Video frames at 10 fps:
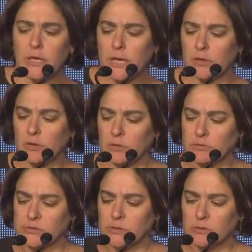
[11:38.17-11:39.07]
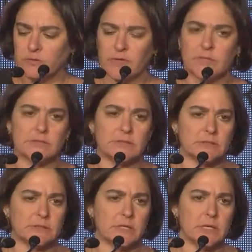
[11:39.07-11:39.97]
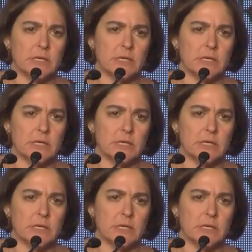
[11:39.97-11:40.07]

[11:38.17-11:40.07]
and also advances